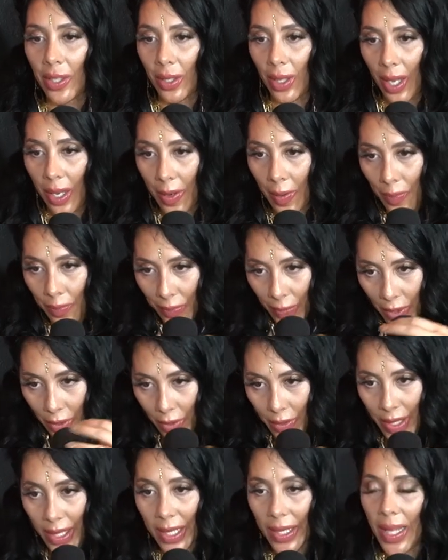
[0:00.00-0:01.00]
like you
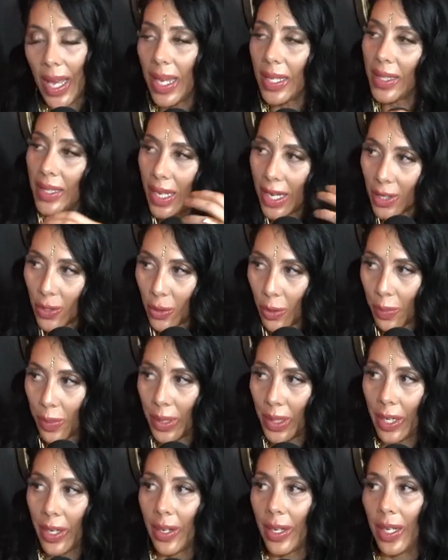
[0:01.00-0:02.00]
need that sexual
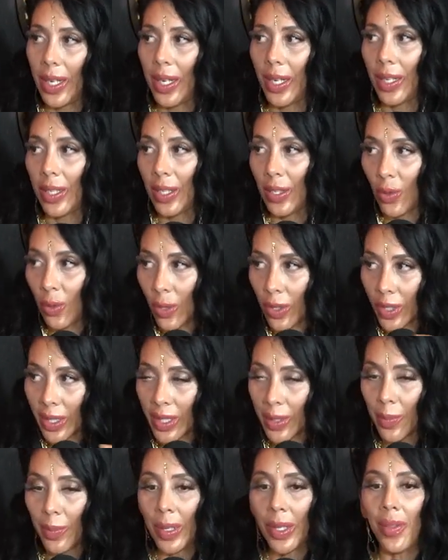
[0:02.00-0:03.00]
polarity and in order to
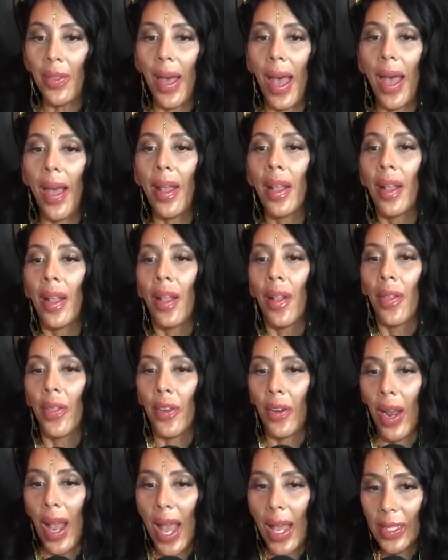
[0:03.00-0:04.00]
build that there
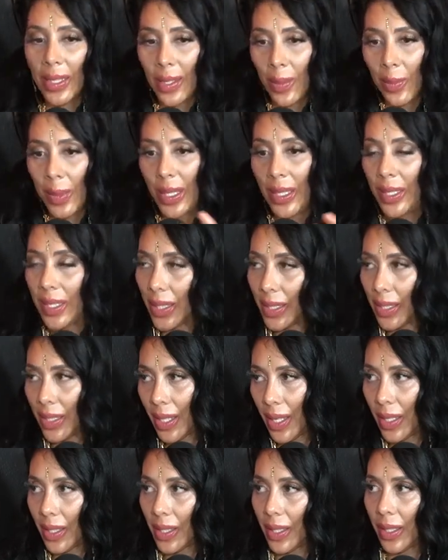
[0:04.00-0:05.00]
has to be
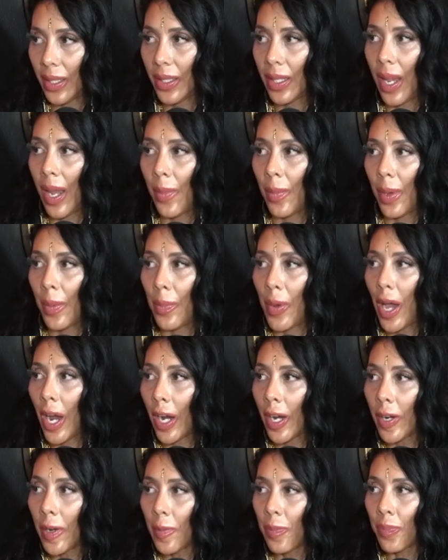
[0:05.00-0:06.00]
distance and time apart